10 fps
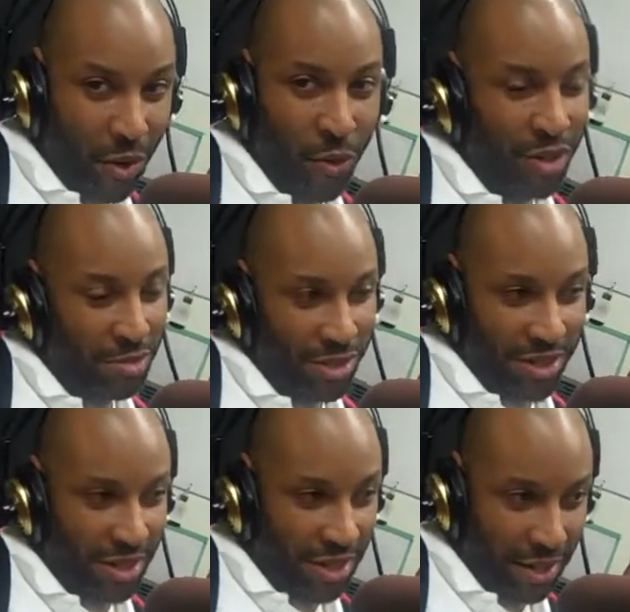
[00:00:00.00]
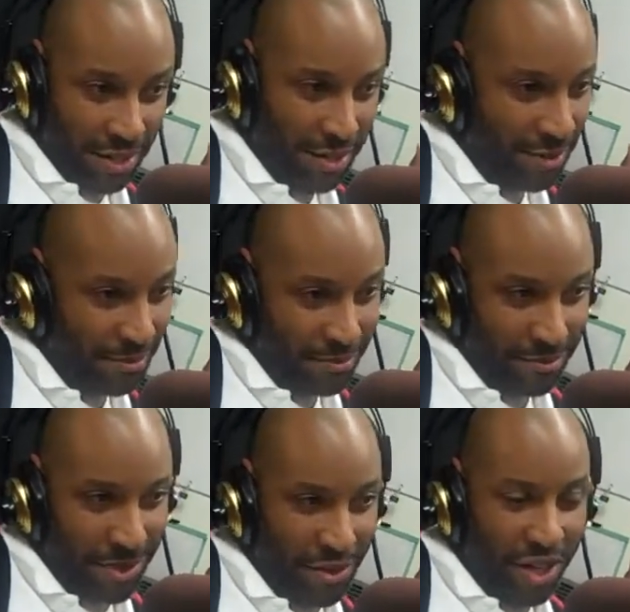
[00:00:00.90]
Always been into kicks.
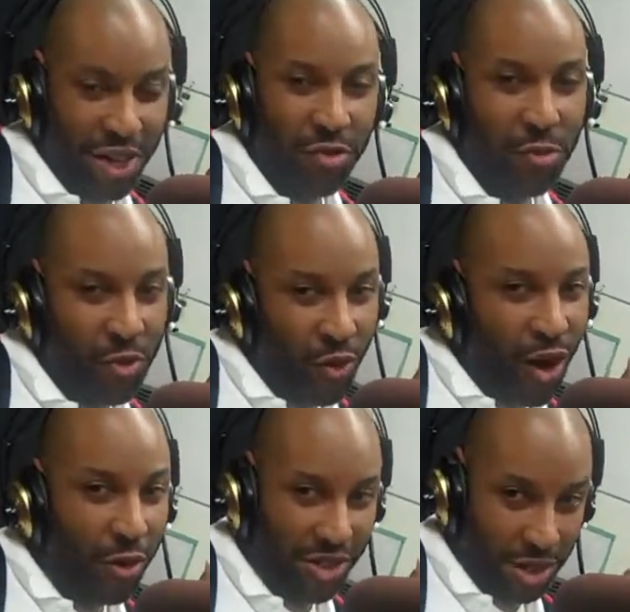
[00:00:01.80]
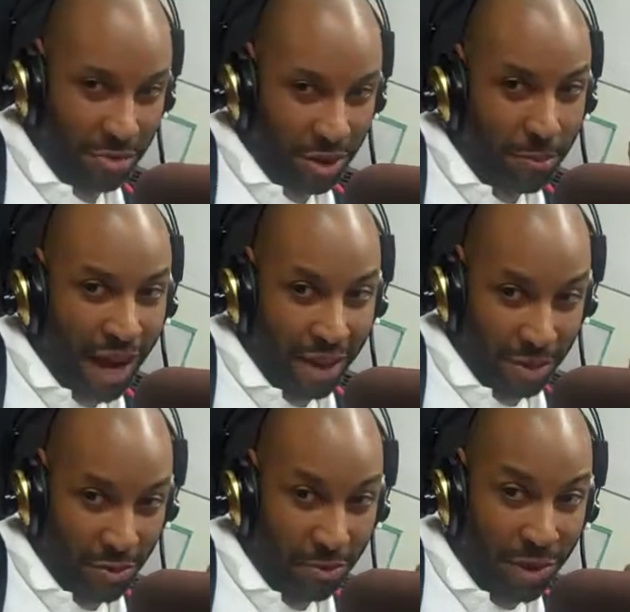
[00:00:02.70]
So the, know, even before I was able to buy
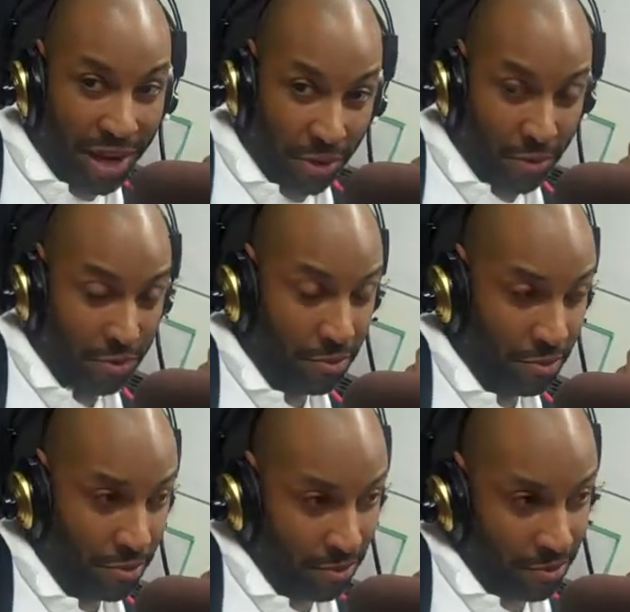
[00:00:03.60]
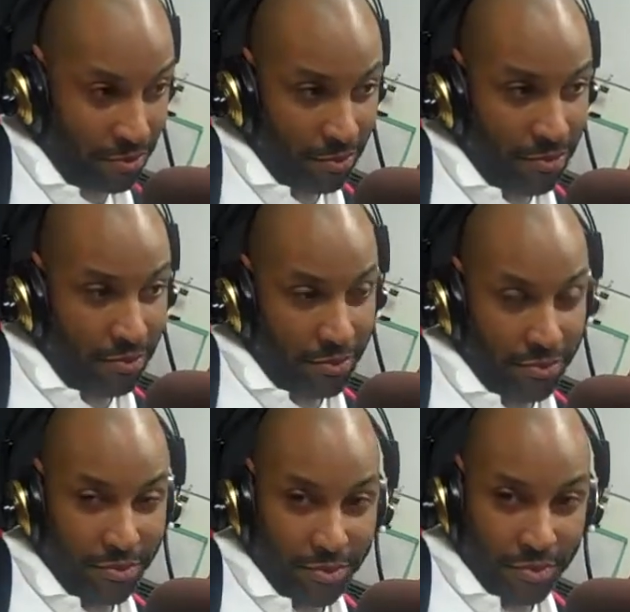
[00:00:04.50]
them on my own. So that
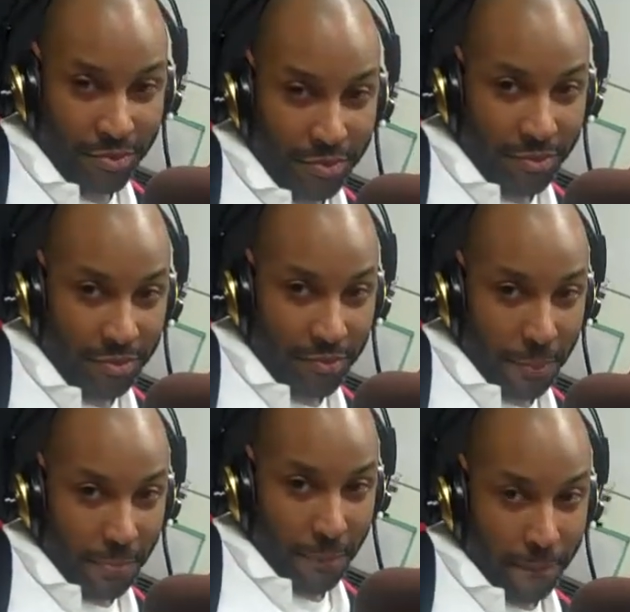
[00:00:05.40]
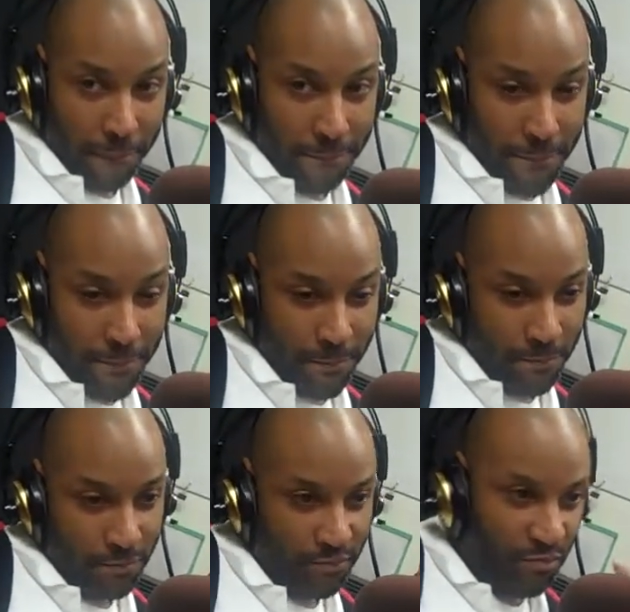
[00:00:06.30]
would, they would call that obsessive.
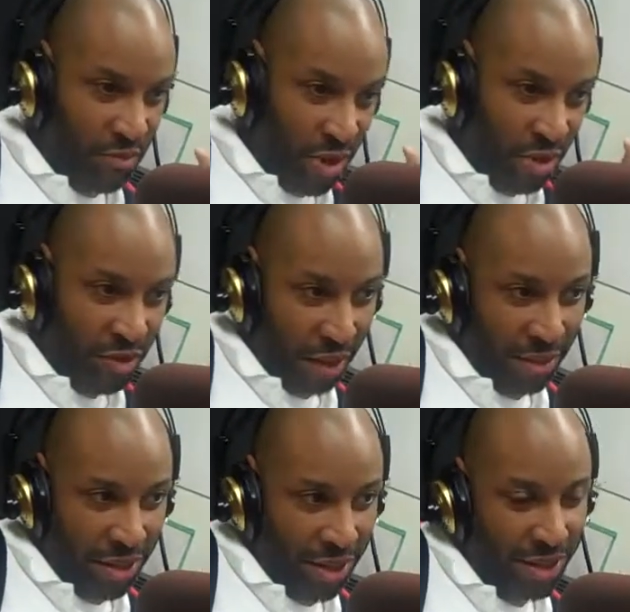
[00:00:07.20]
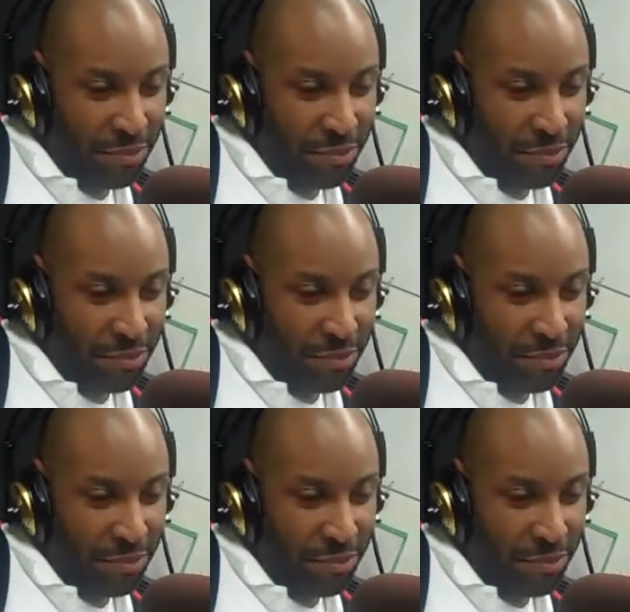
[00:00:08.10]
Well, I mean, it